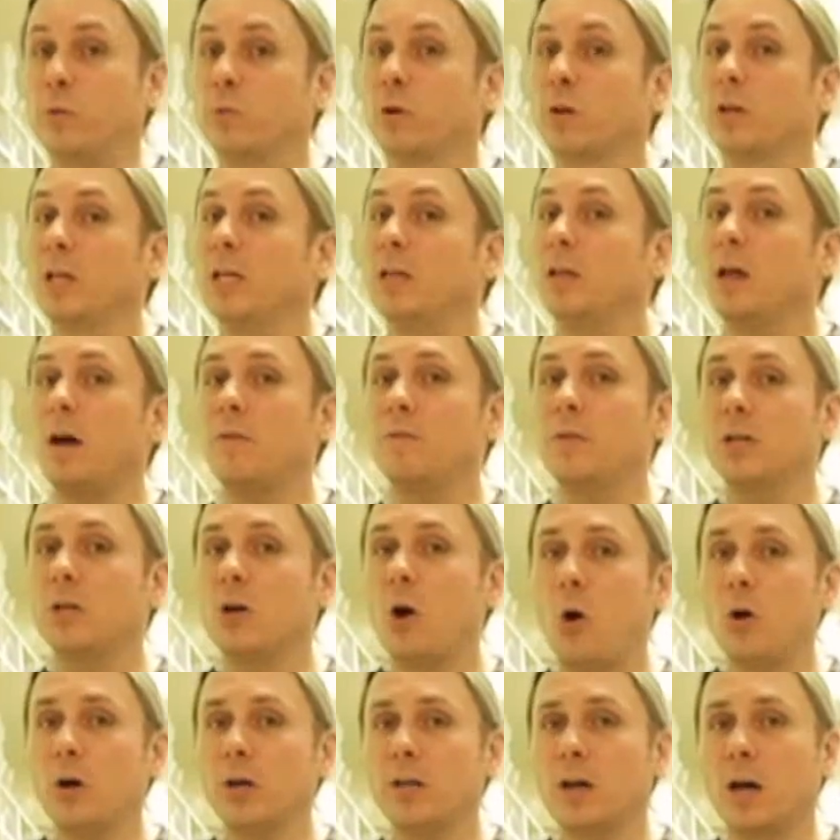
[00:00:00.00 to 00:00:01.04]
we really love the
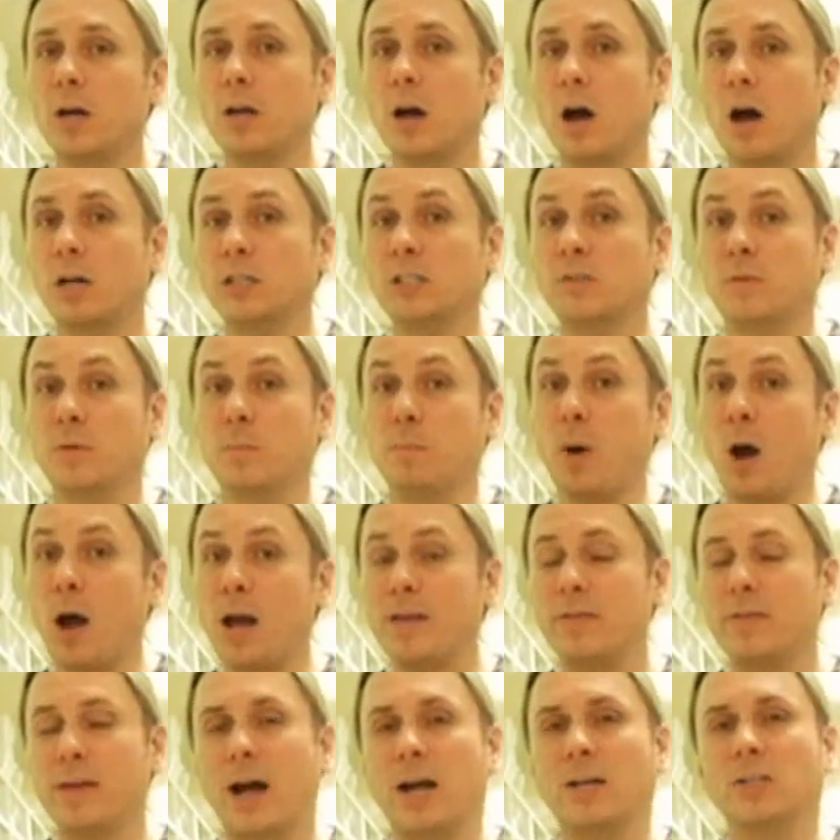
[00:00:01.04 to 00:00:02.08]
coconut husk for
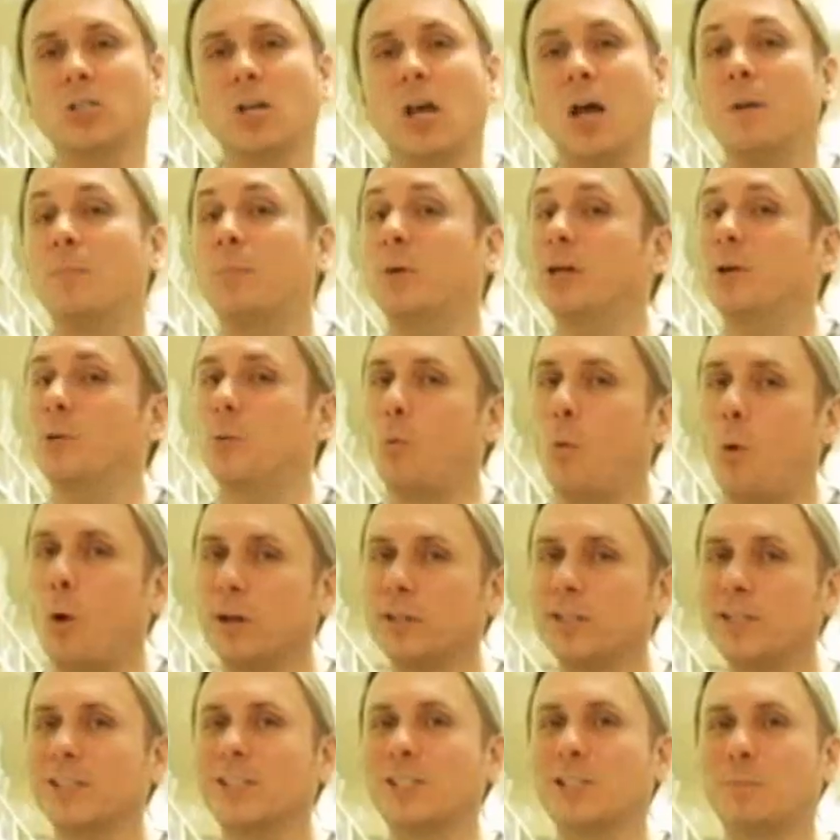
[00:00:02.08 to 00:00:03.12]
pythons, but it
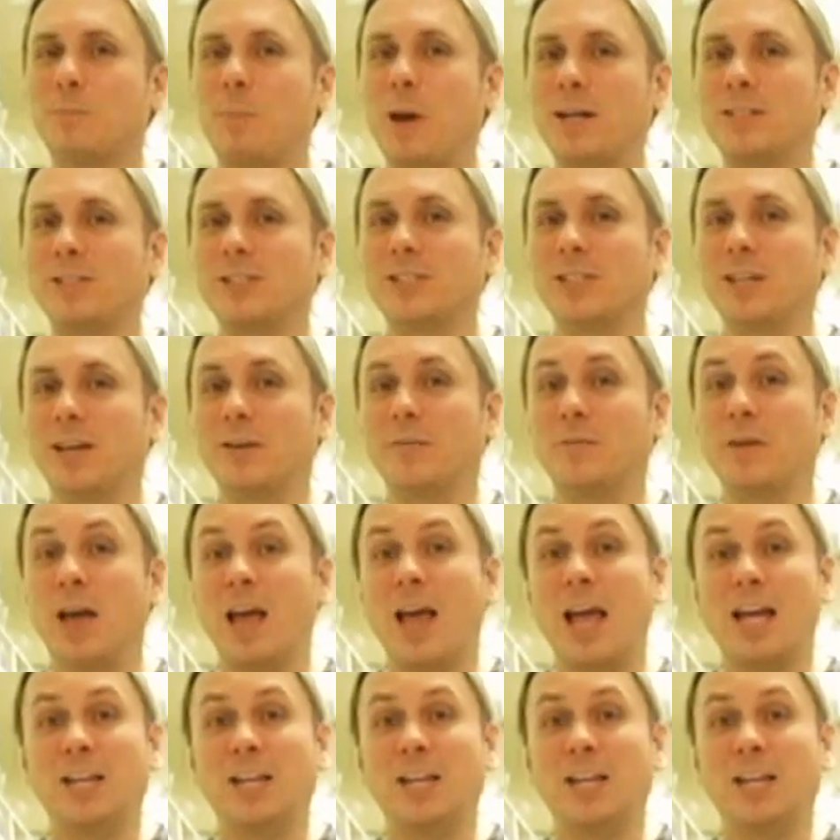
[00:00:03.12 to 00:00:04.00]
was expensive,